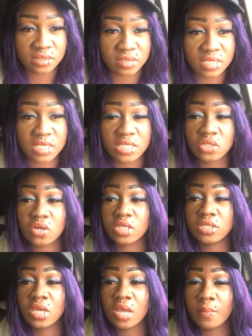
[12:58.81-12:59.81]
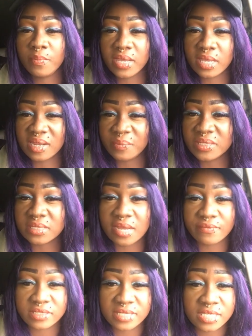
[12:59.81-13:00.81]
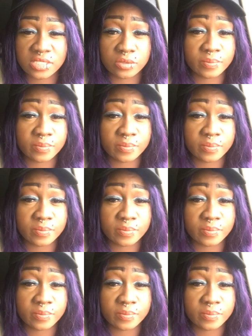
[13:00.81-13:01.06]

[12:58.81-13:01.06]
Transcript: So then he starts picking up his conversation.